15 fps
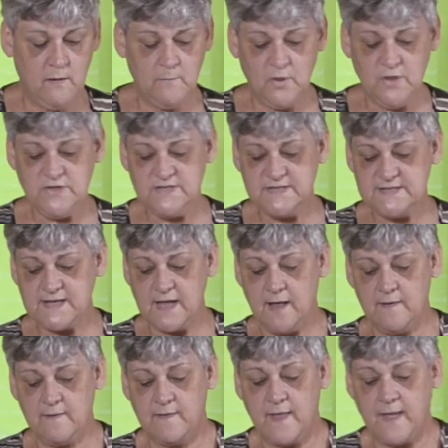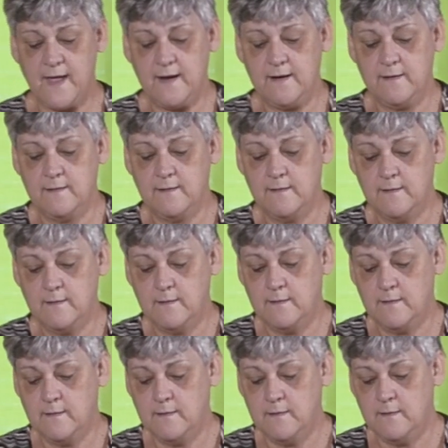might just cut that
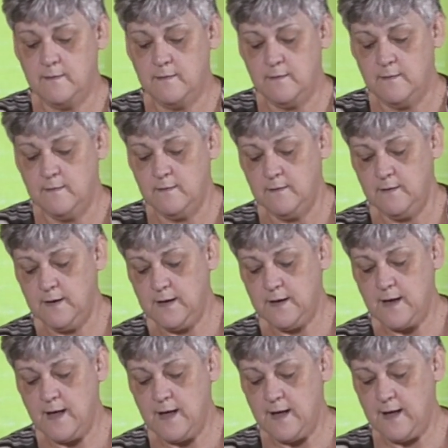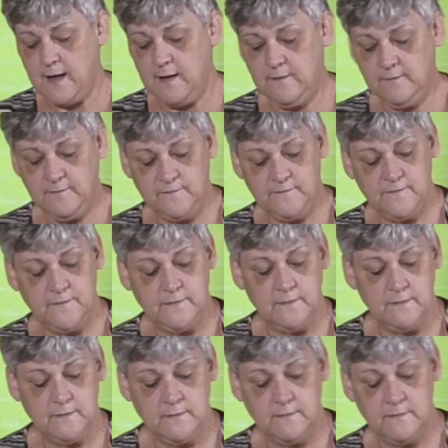in half.
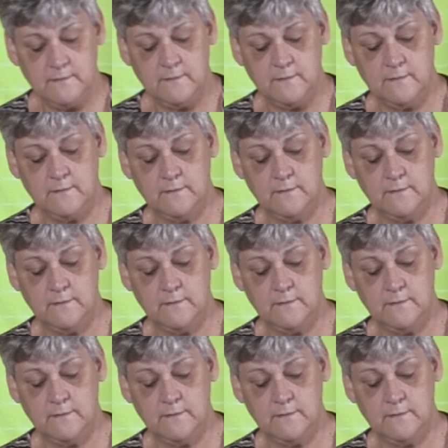I'm